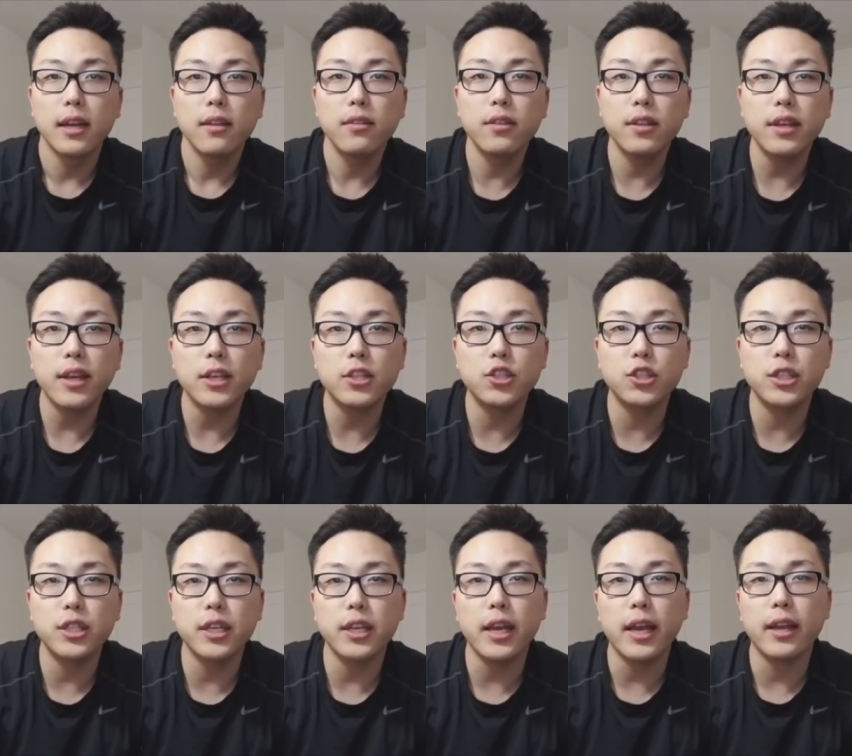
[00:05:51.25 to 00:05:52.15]

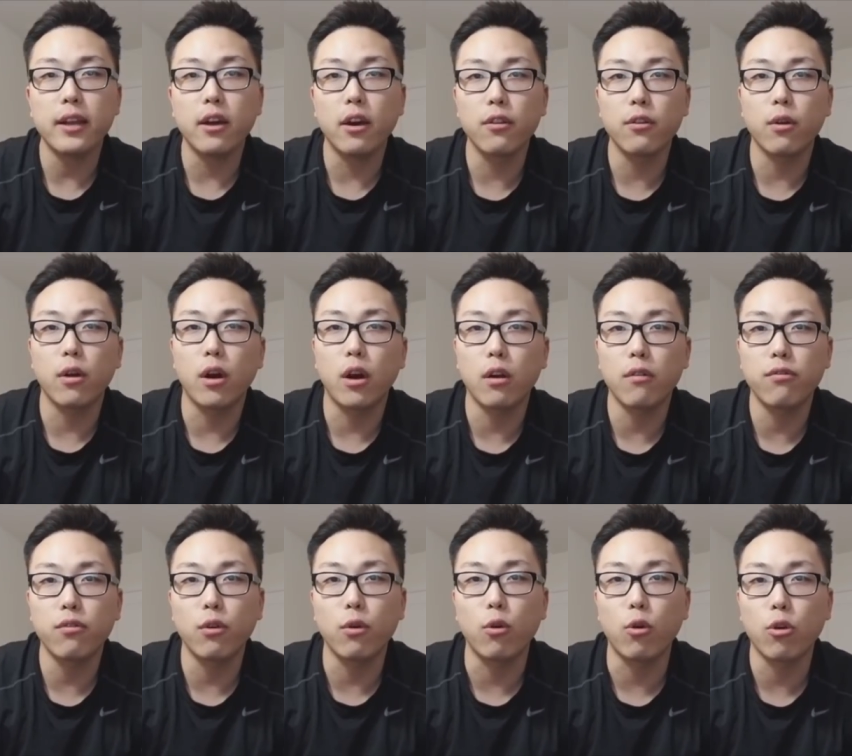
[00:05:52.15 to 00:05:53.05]
DHT and other
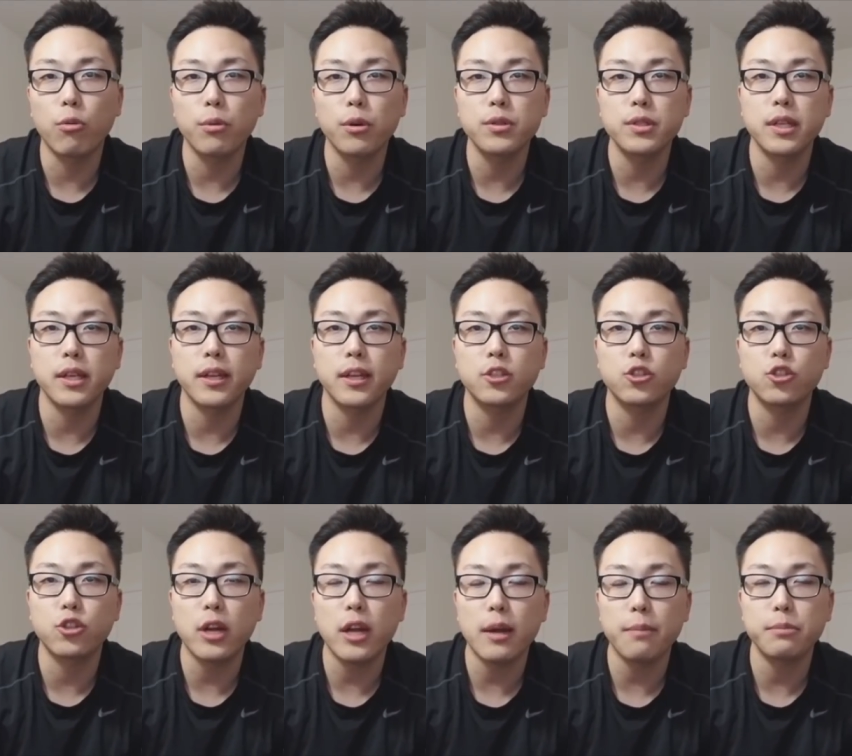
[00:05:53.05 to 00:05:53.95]
harmful hormones can get
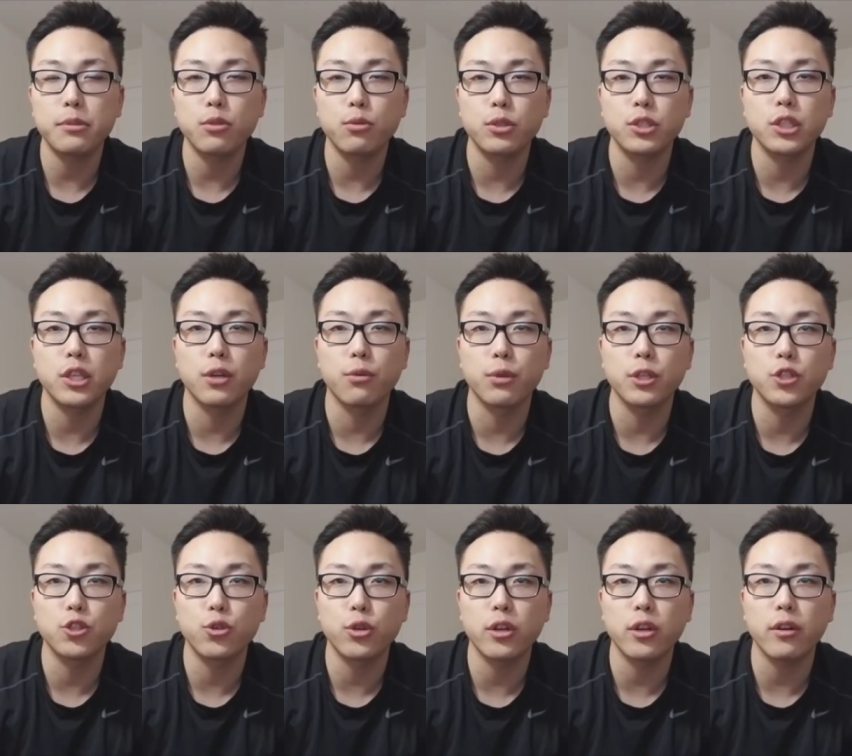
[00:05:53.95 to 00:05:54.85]
trapped, which can
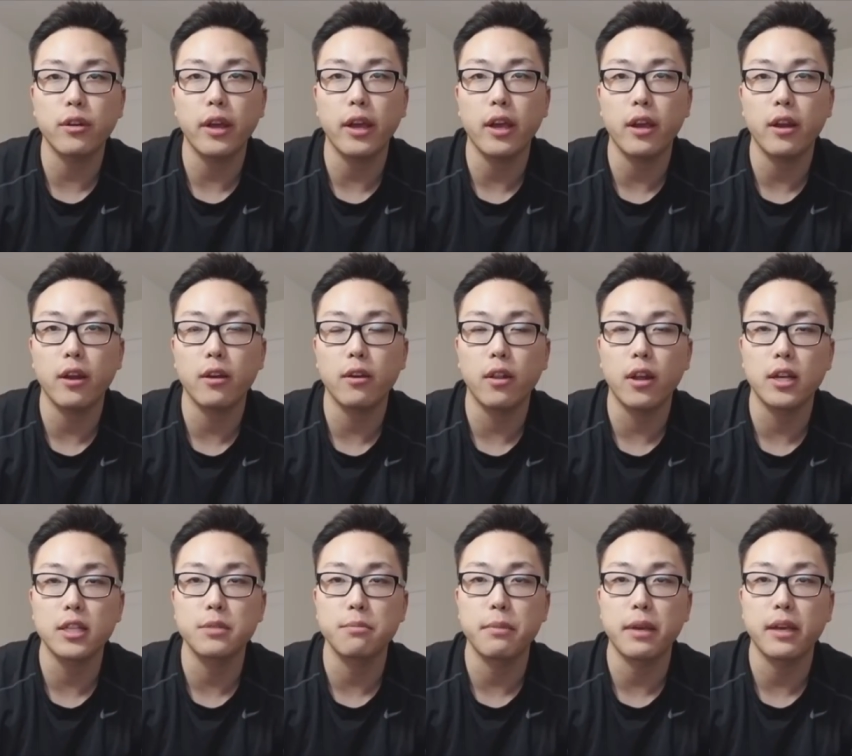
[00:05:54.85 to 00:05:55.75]
re-trigger hair
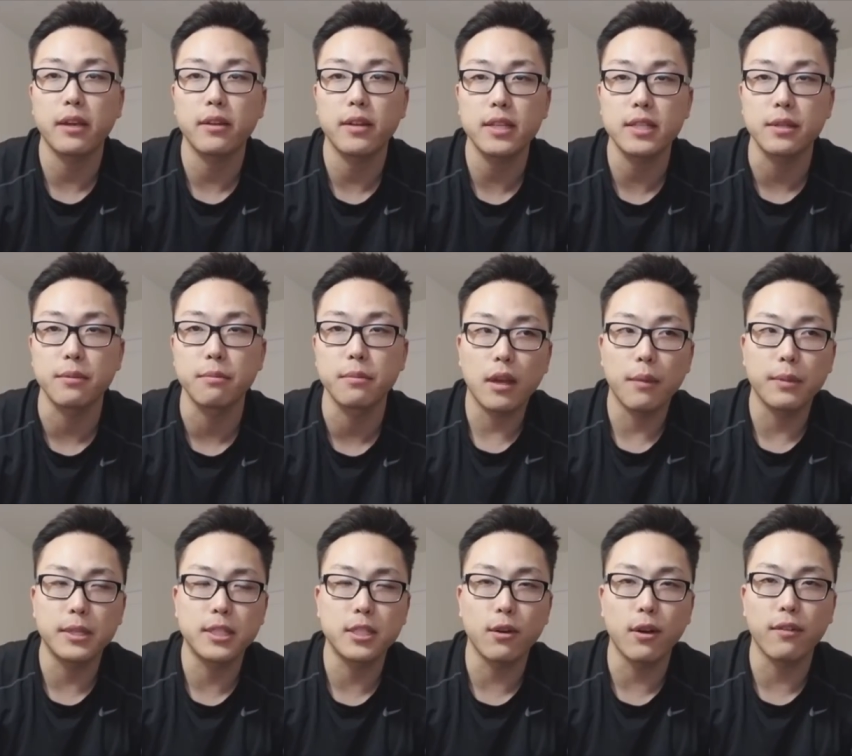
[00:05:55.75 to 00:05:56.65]
loss mechanism. I
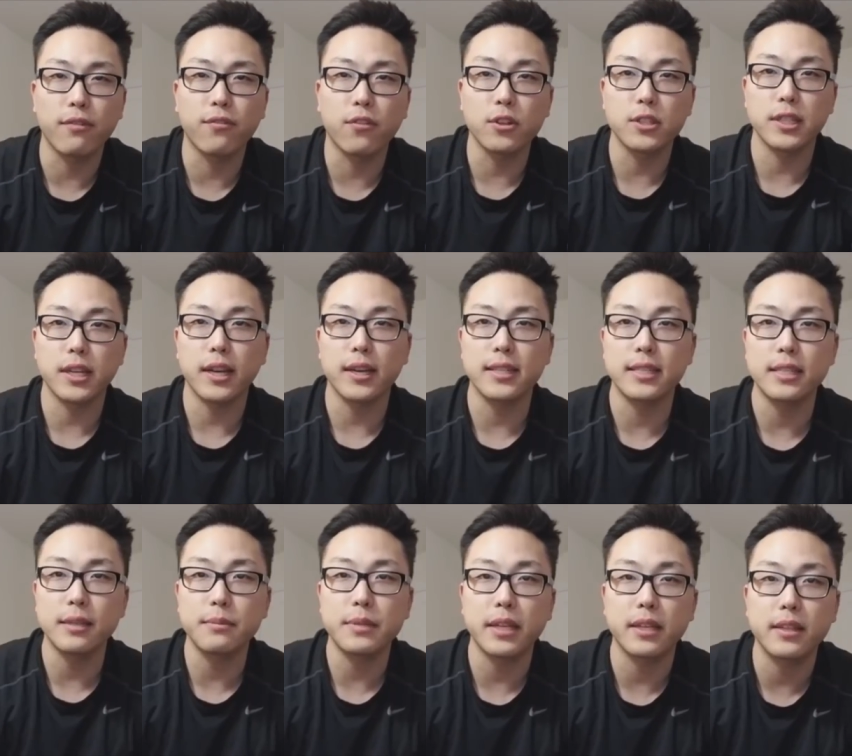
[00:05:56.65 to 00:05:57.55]
mean, so at first it kind of
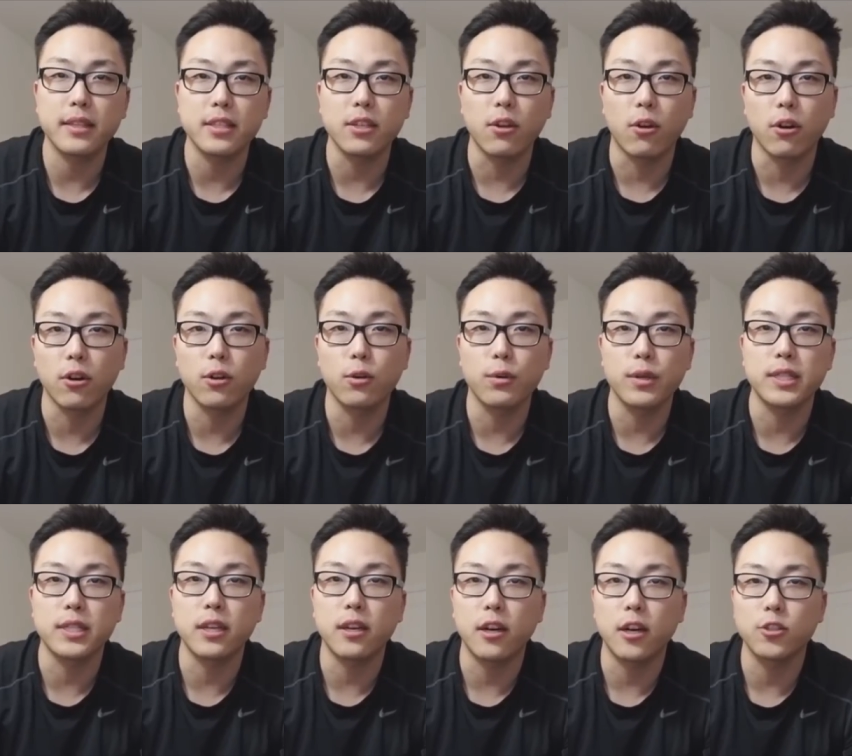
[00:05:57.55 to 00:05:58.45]
seems like this article
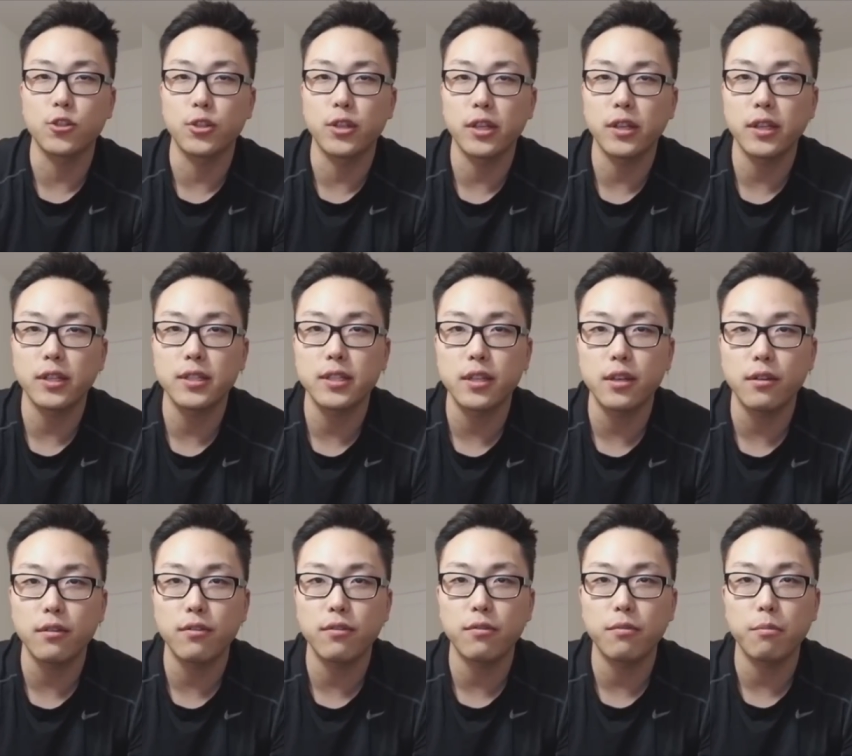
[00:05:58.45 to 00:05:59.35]
is contradicting
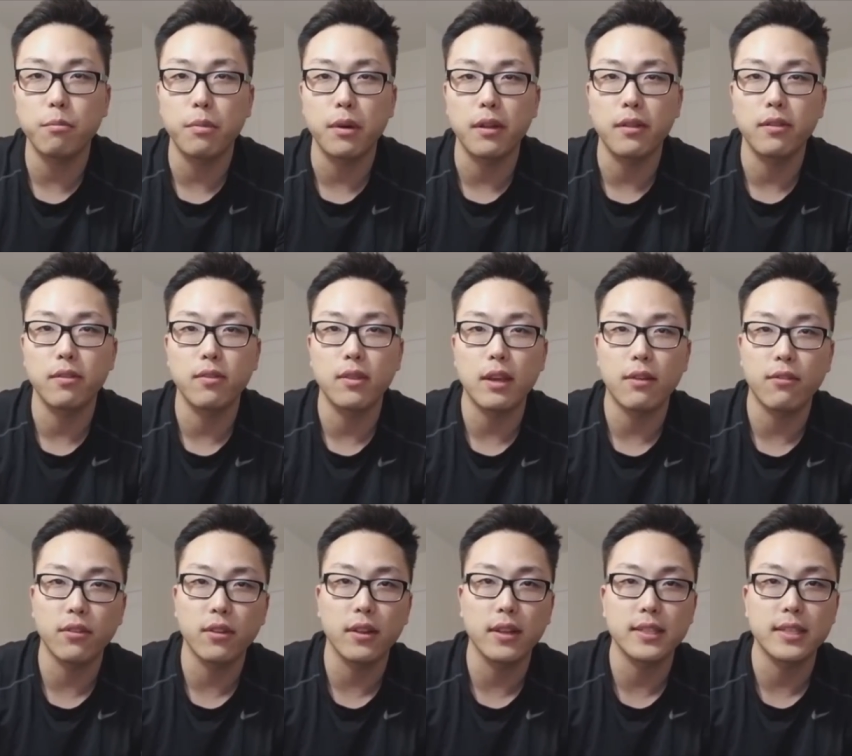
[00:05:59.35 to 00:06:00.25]
itself, but
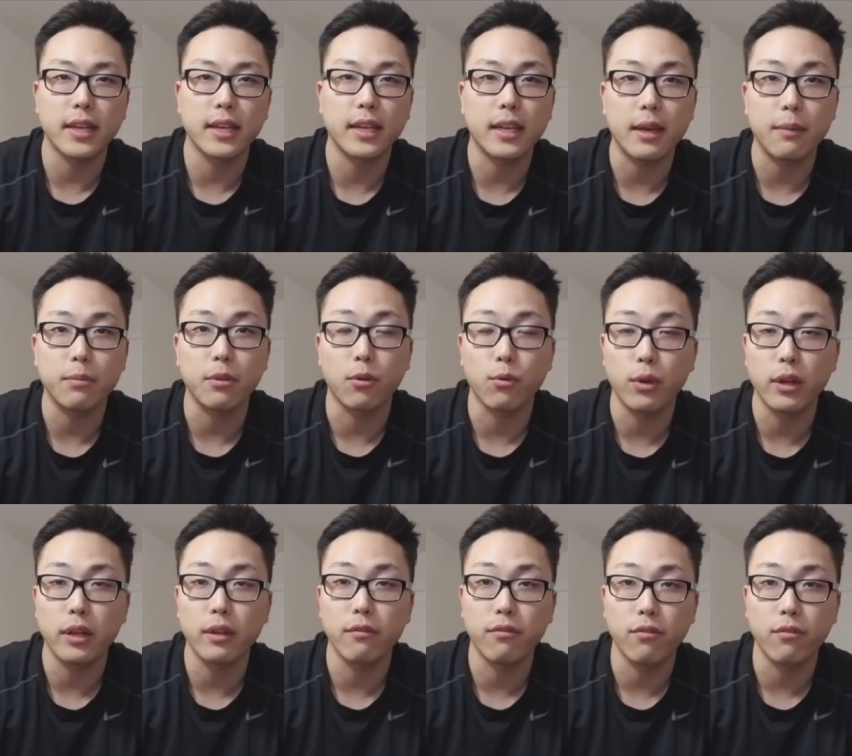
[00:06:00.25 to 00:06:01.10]
nevertheless I kept on reading